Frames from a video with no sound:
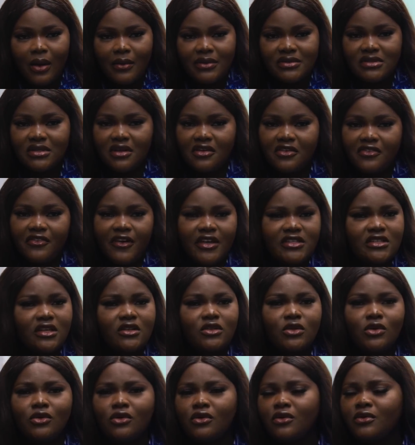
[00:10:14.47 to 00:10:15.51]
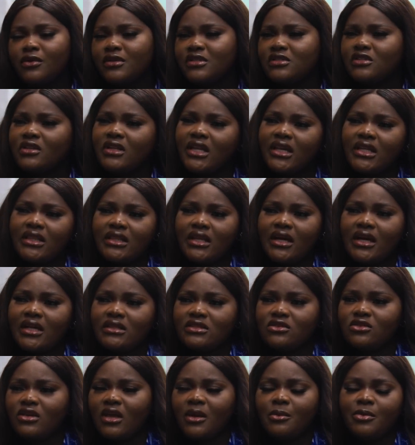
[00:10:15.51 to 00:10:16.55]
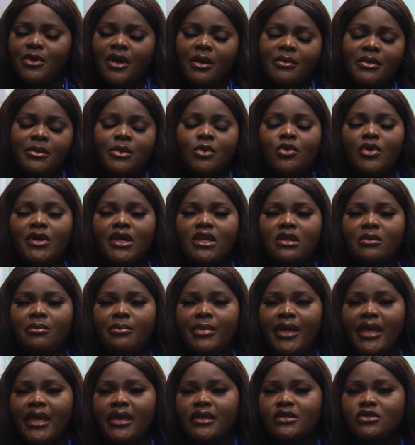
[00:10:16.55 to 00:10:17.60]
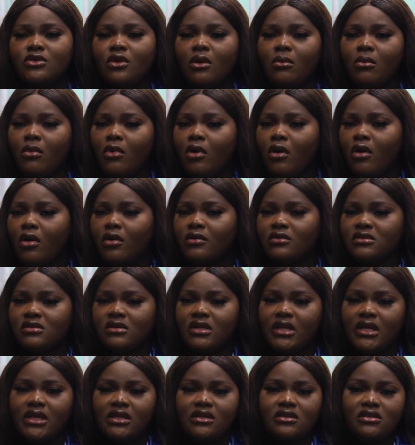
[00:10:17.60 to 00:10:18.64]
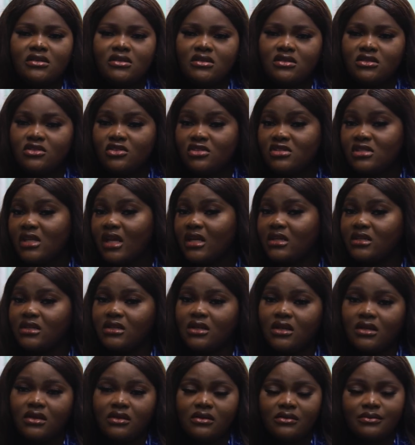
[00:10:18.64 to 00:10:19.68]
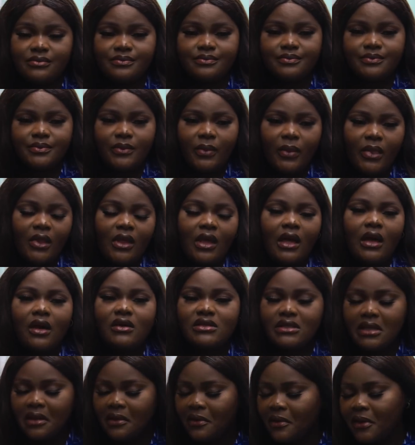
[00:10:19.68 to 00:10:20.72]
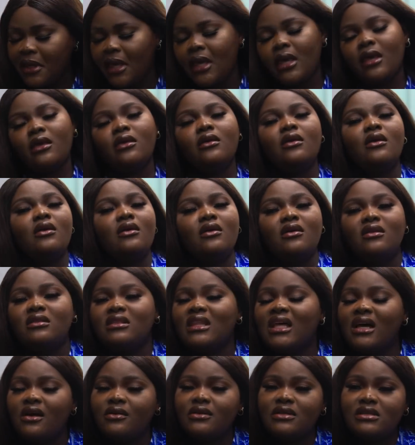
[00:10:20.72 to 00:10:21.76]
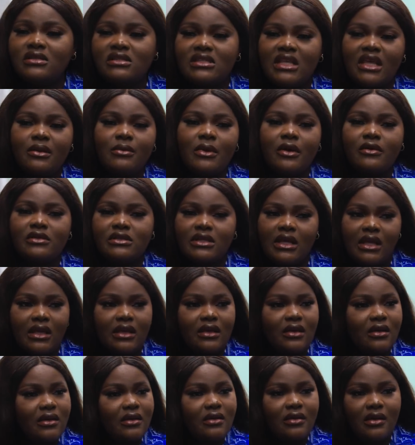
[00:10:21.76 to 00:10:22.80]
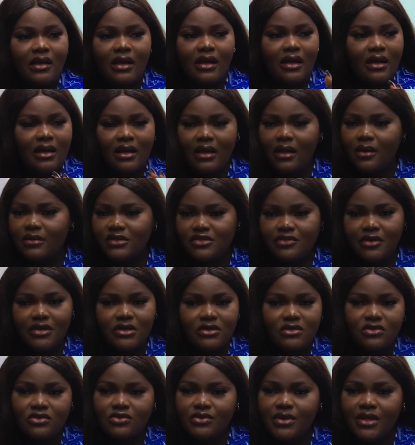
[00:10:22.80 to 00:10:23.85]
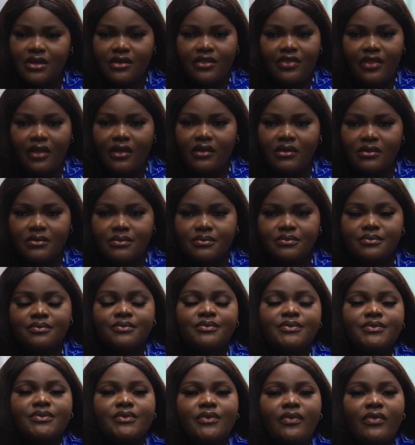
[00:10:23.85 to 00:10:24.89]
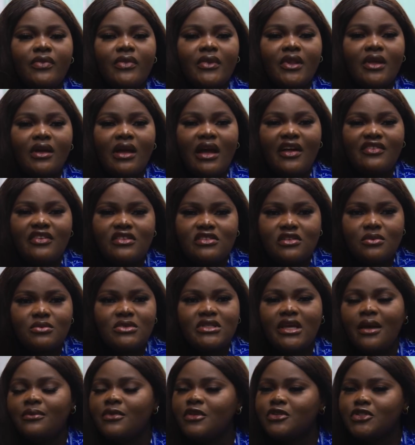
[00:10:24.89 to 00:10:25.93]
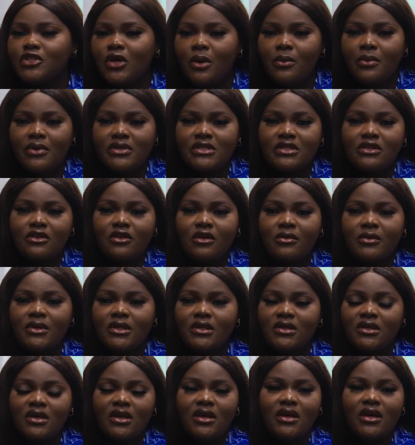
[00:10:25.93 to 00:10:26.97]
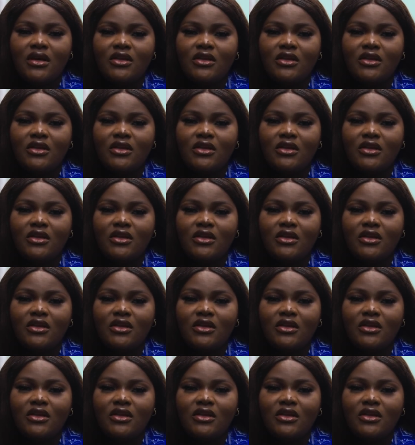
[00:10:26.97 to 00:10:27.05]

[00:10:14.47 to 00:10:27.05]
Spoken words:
I was terrified. I said, no, it's not like that. You can probably be working in banks or malls, ladies just standing. And I was like, okay. Now this time I was like, I was ready to do anything. After some time, the job wasn't coming.